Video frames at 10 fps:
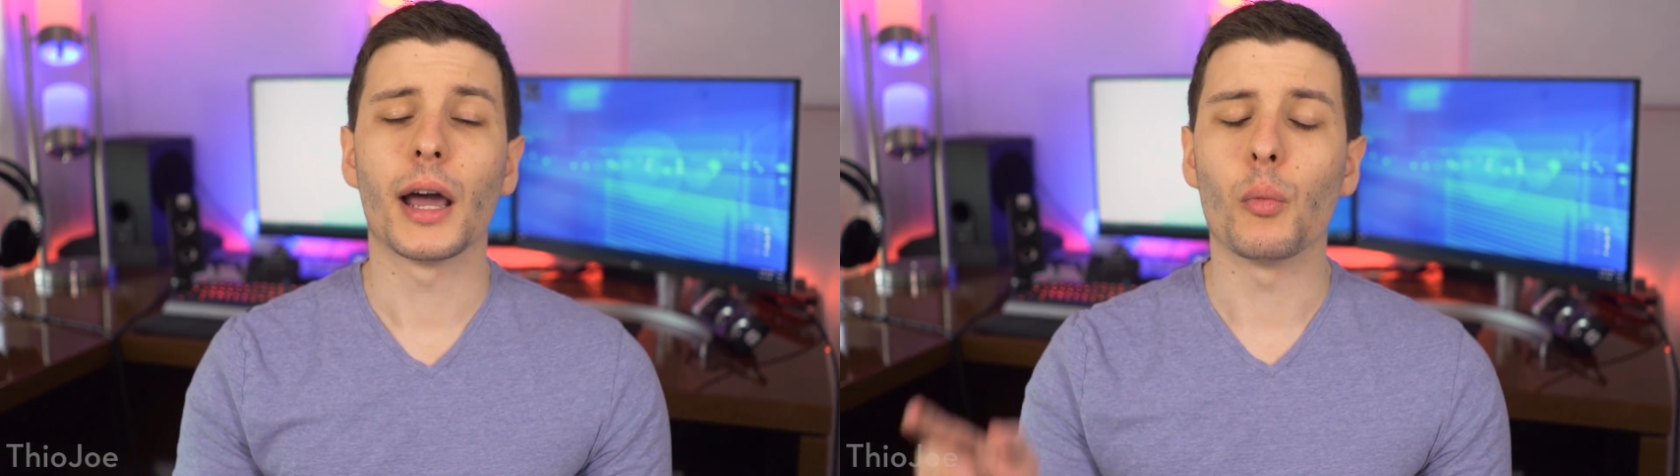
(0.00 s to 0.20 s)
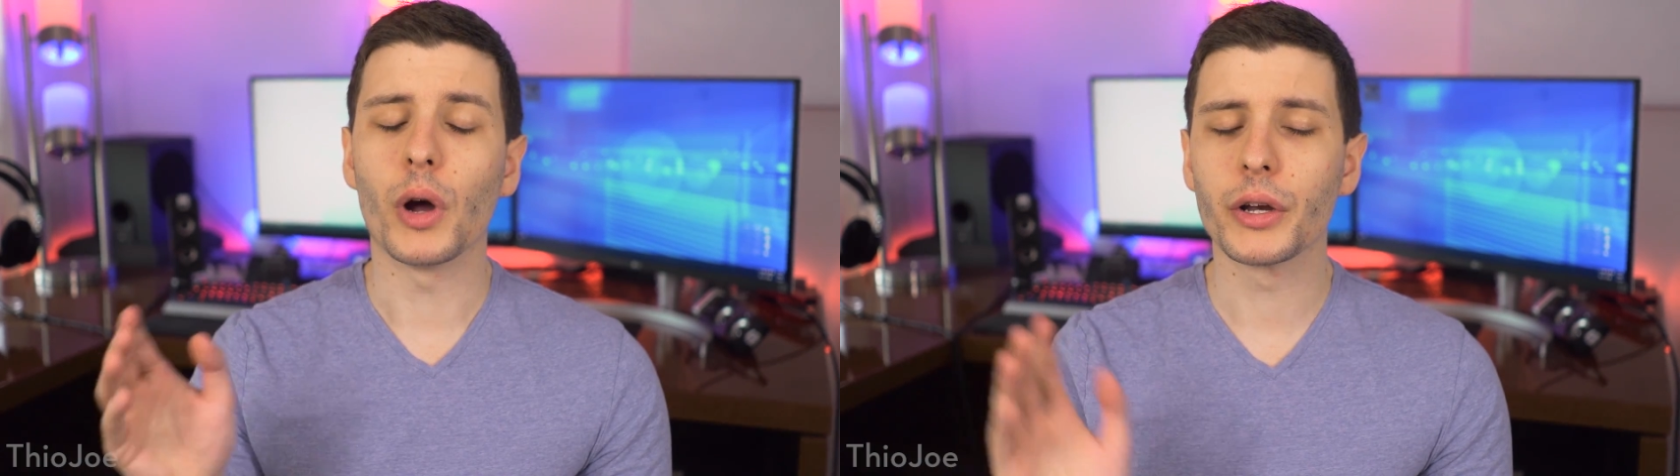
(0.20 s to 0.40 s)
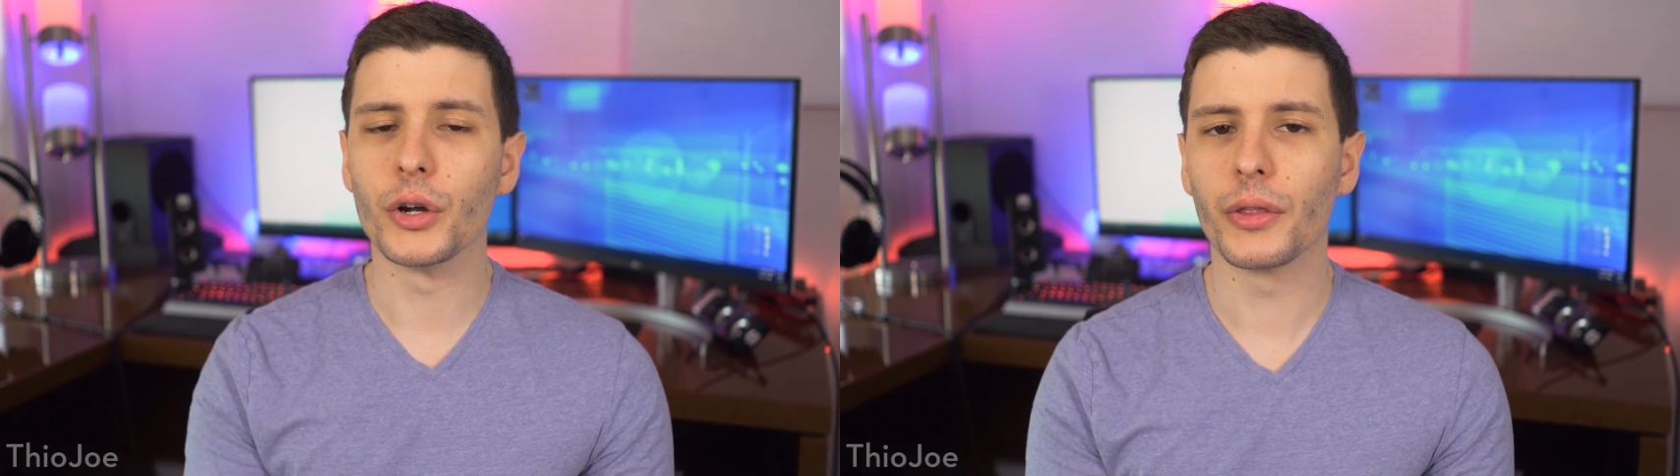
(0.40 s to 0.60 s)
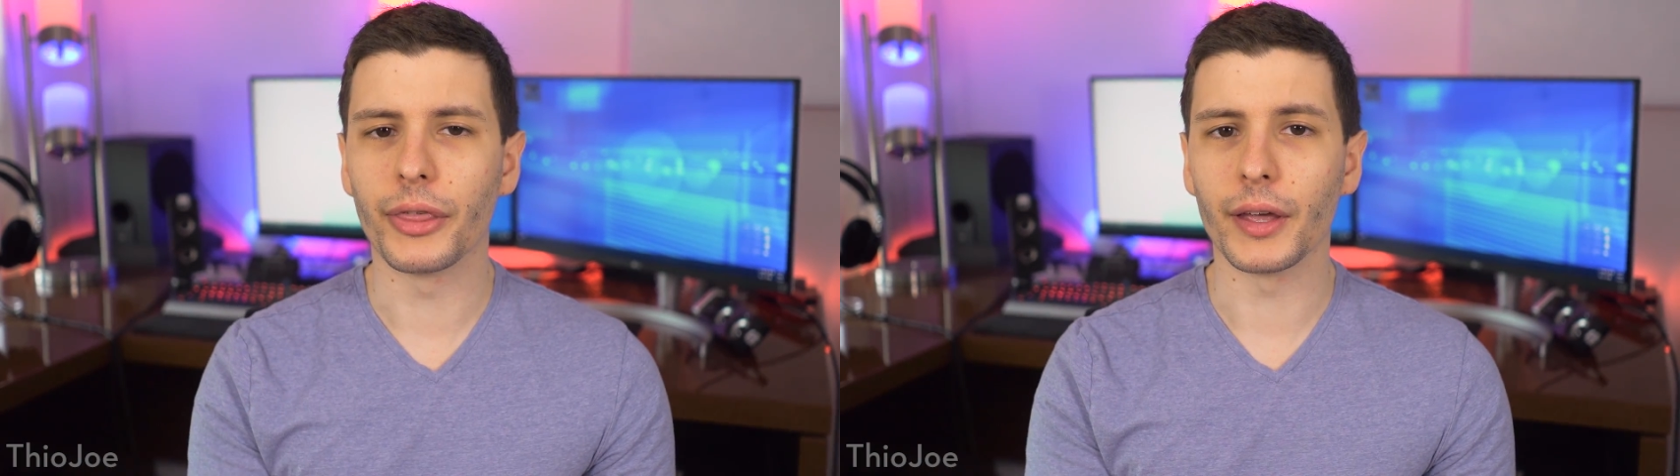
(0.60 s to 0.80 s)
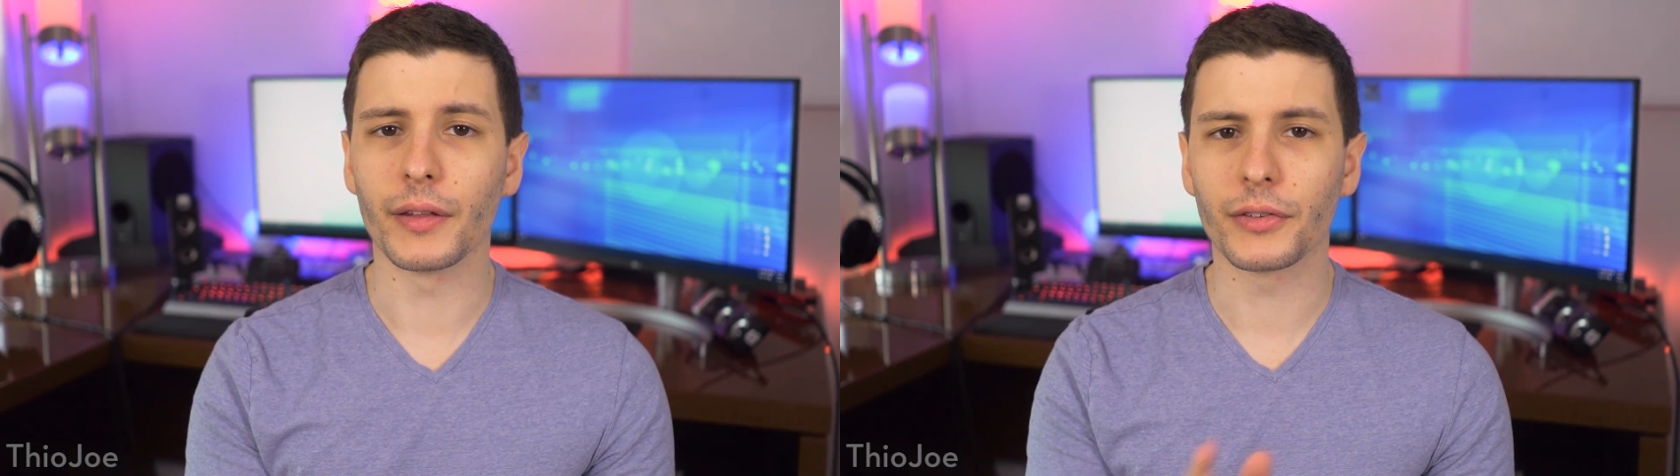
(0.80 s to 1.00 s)
Now, one good
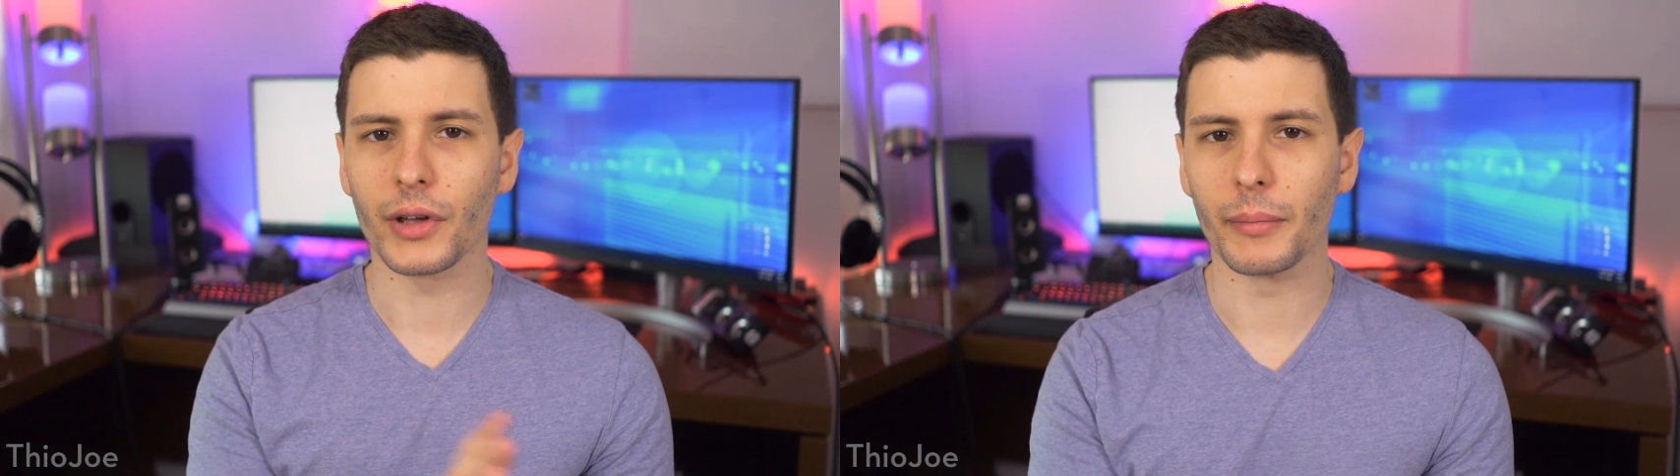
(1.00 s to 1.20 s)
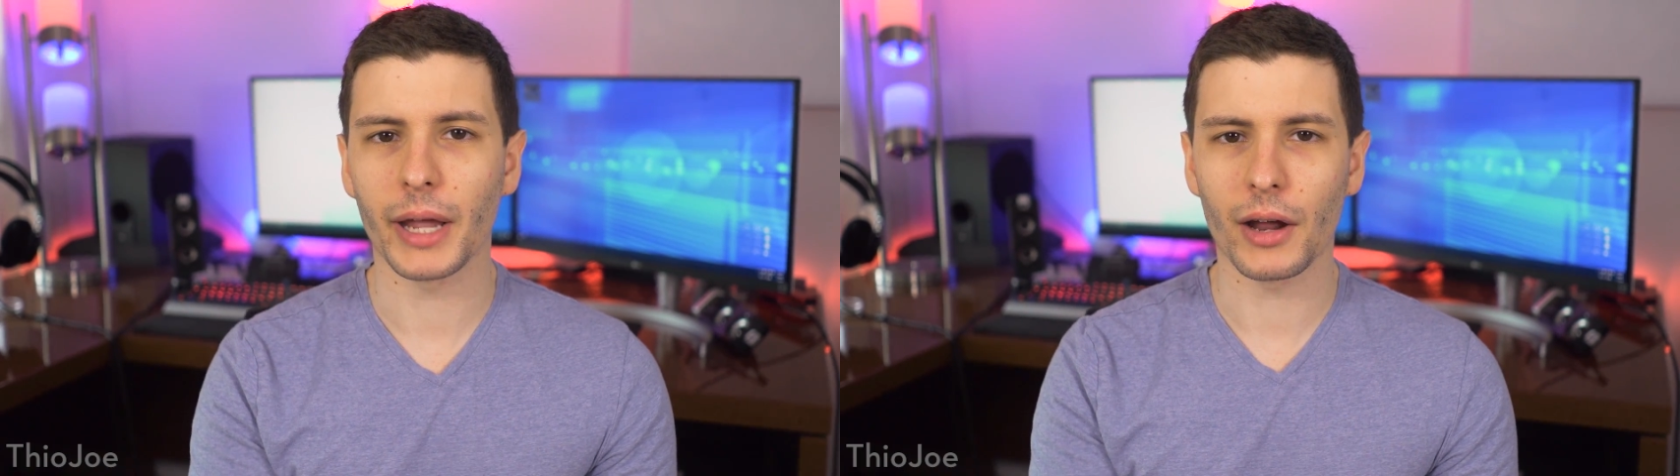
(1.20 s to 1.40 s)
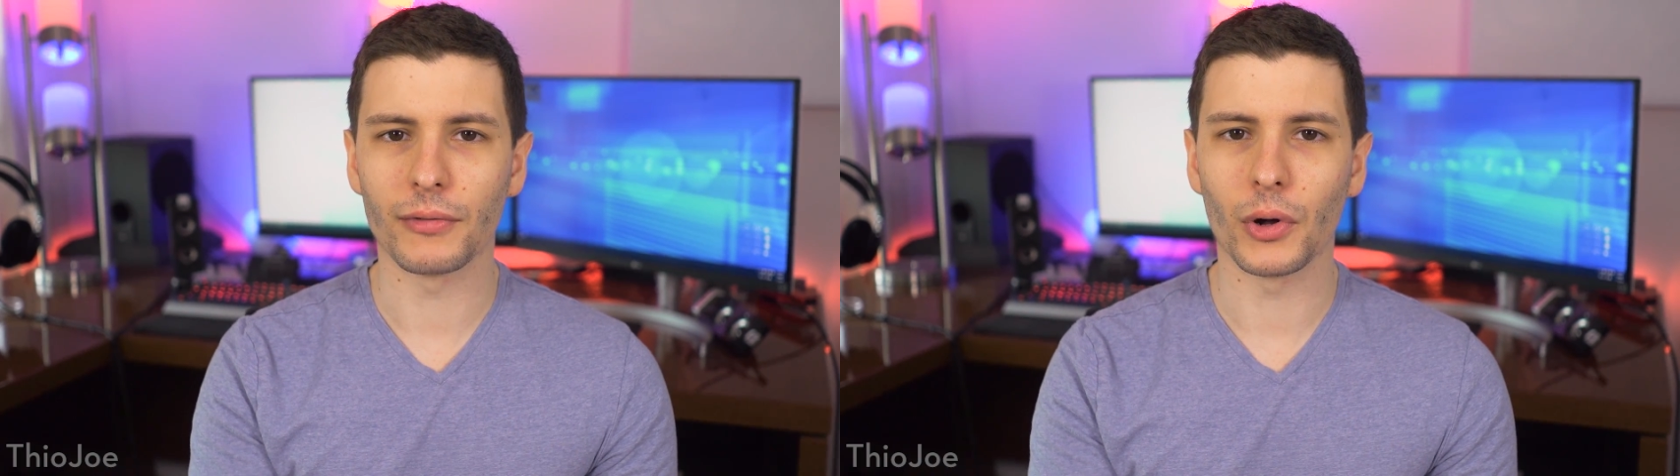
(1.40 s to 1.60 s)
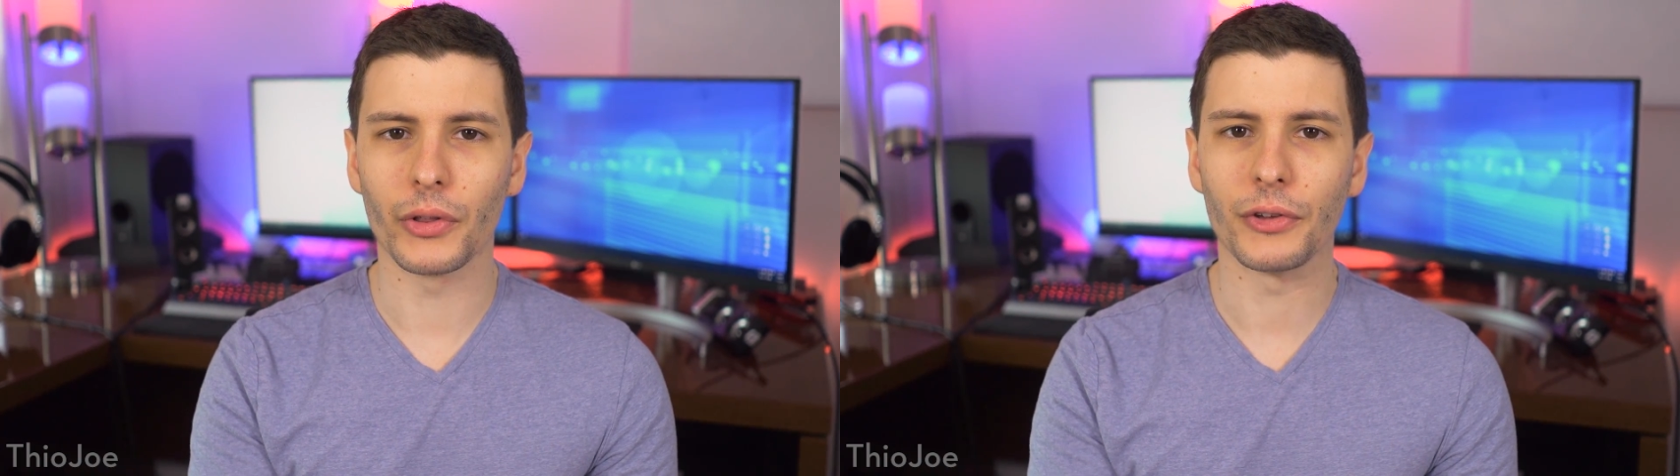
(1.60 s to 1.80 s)
thing that's coming out of all